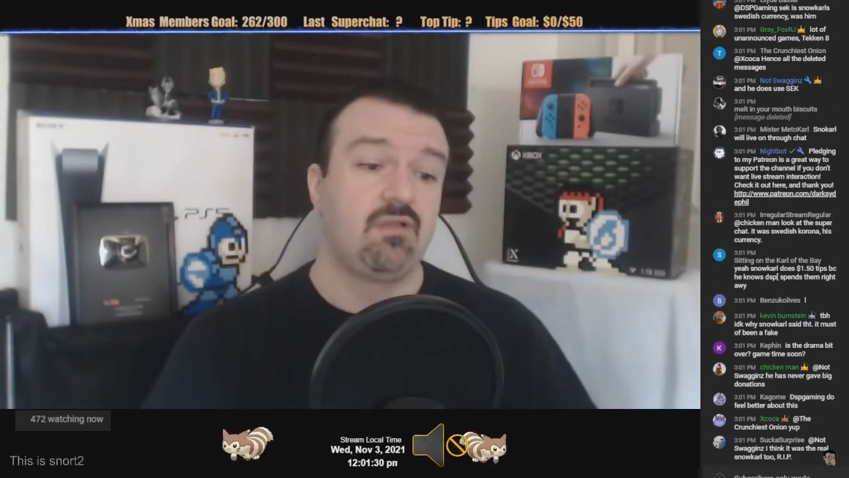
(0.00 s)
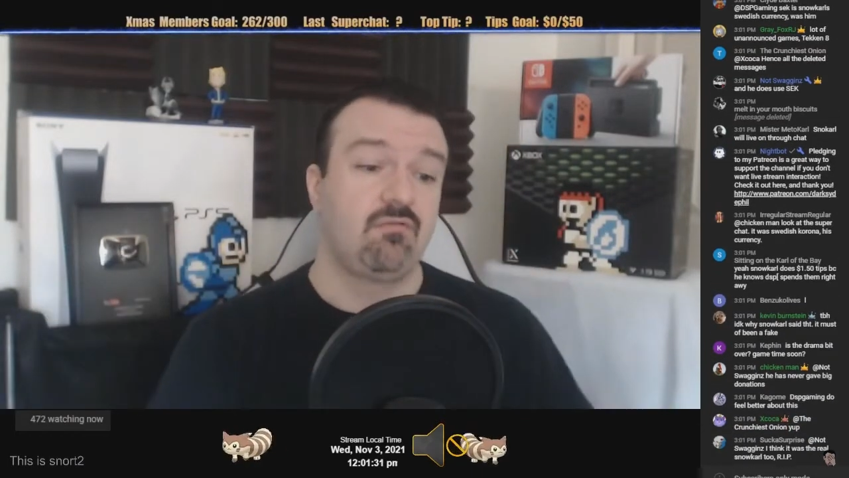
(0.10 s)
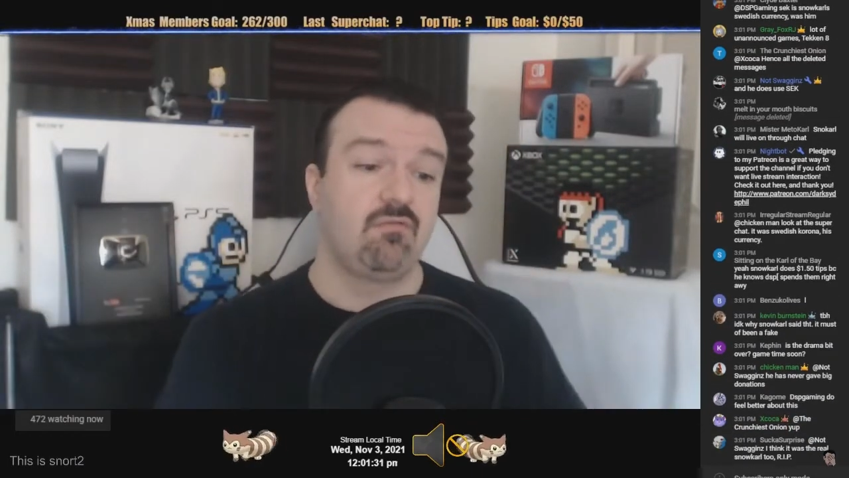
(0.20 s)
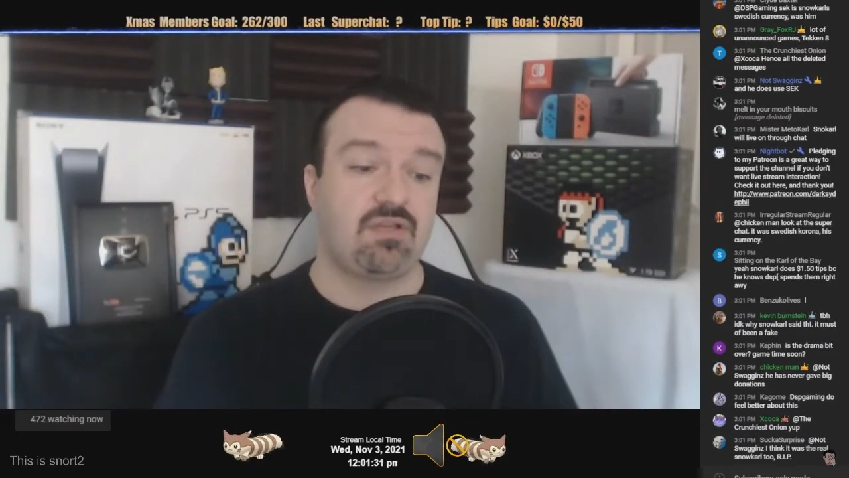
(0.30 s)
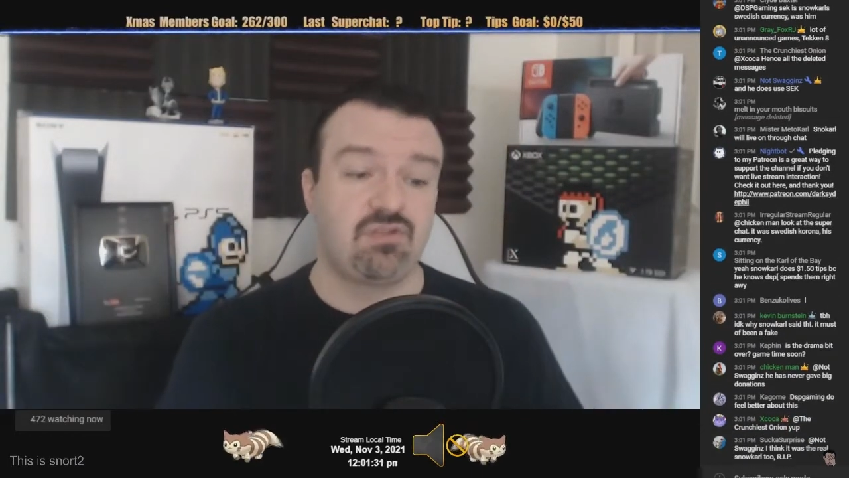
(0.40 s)

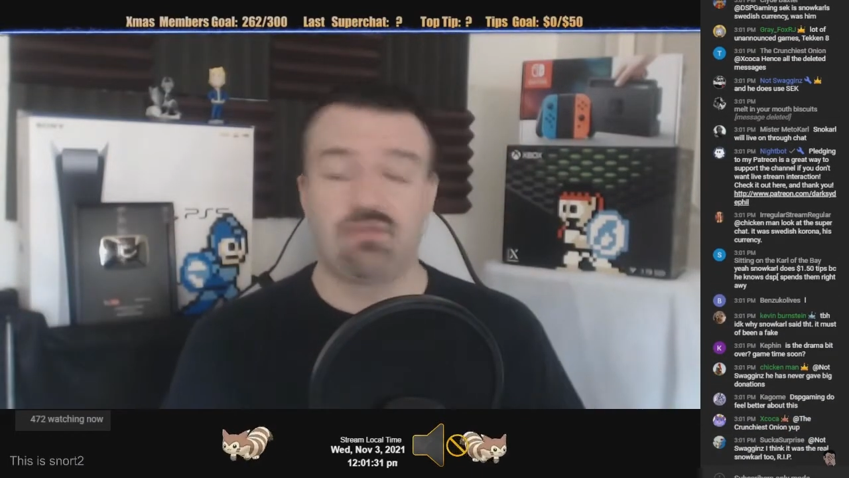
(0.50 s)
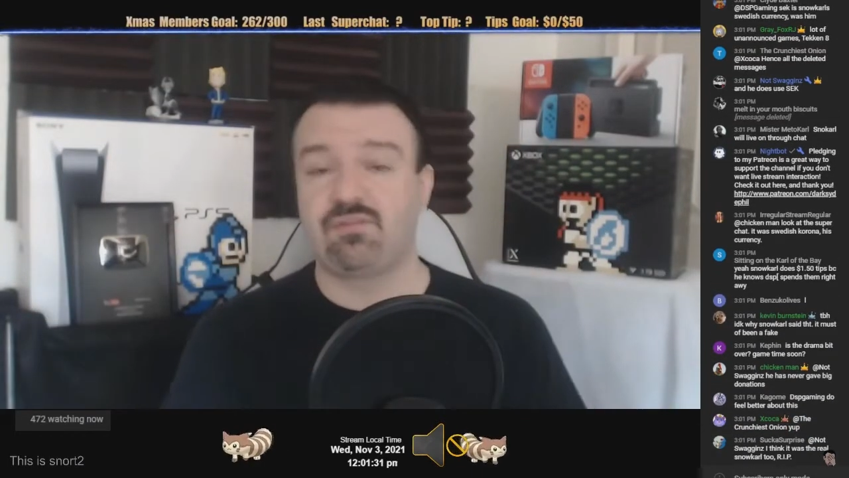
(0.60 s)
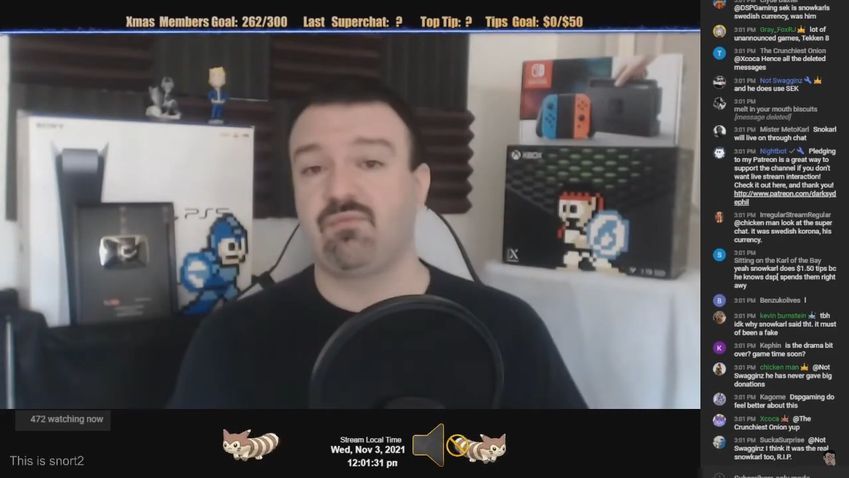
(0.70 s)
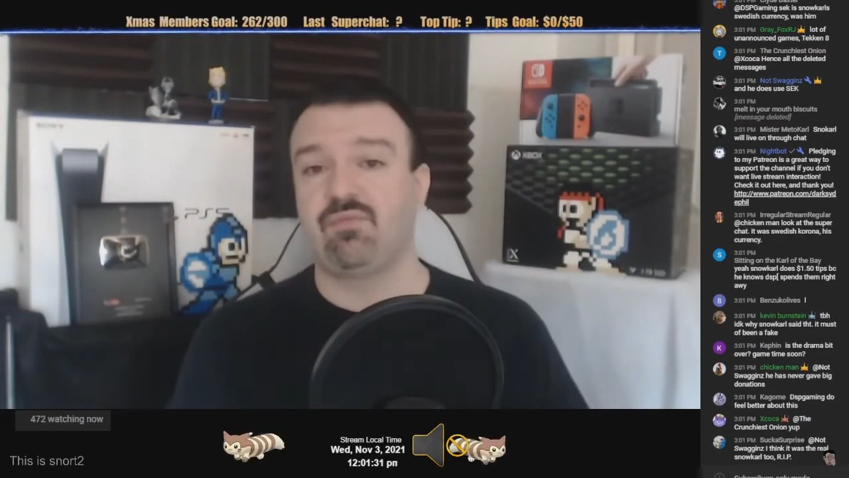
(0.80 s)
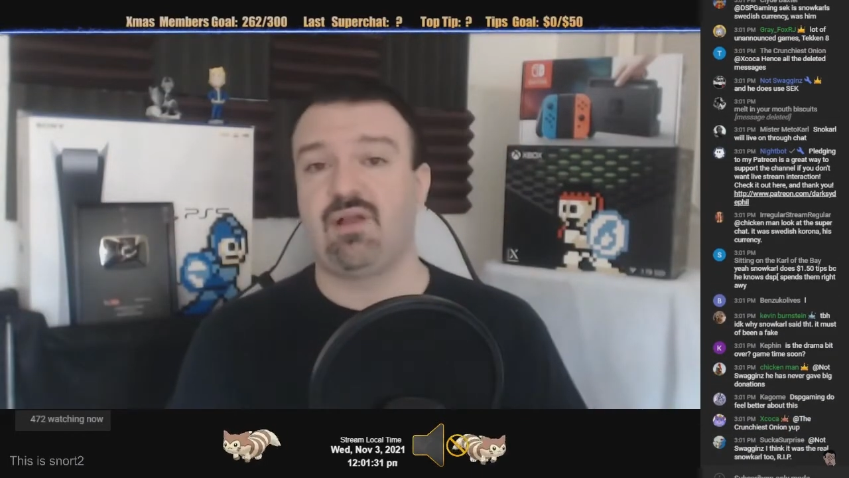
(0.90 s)
with my short
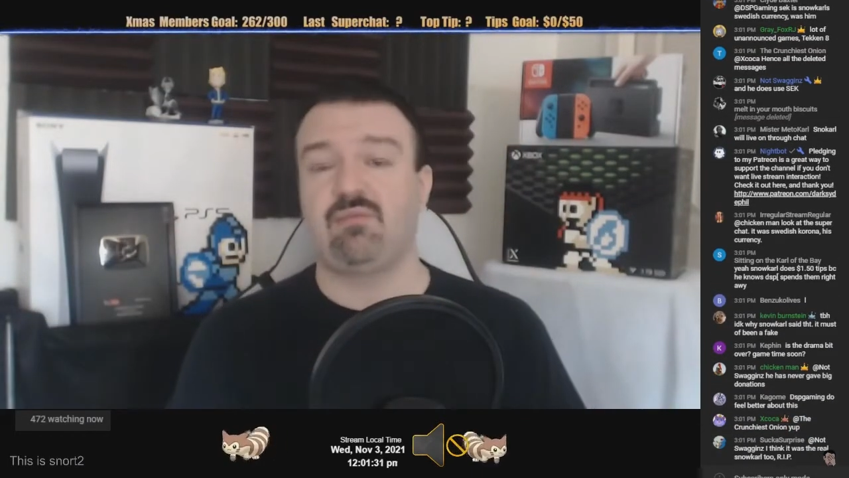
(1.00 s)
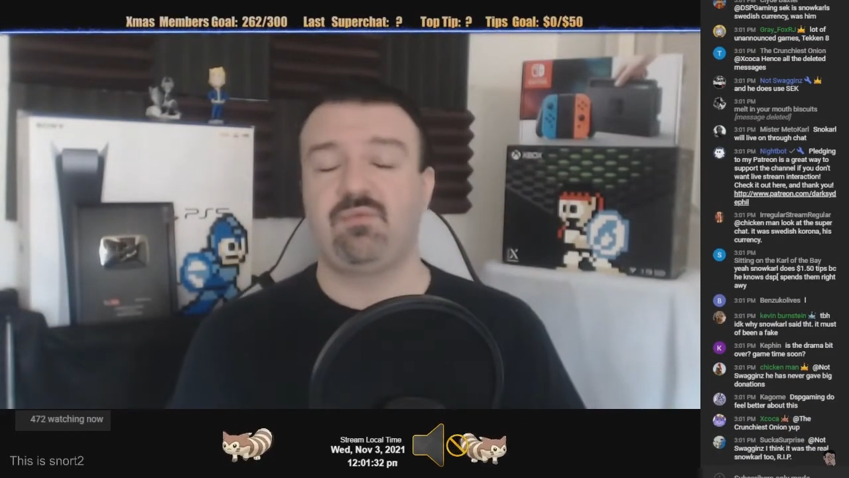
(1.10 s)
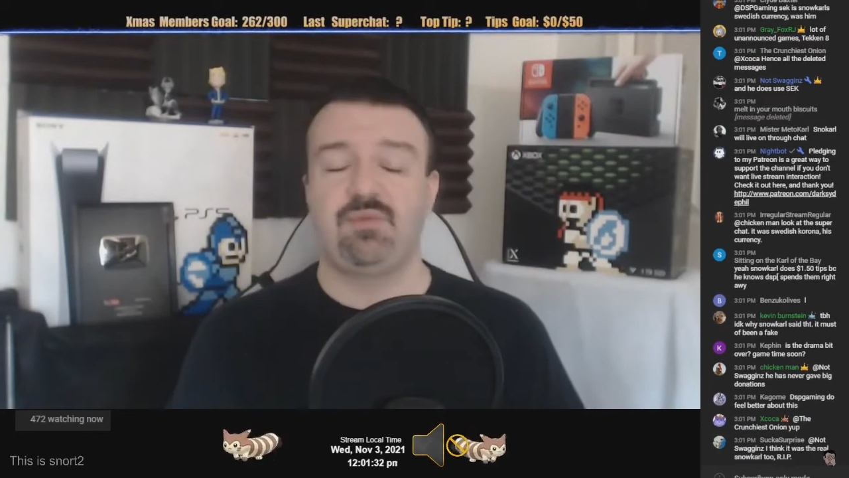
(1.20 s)
term problems,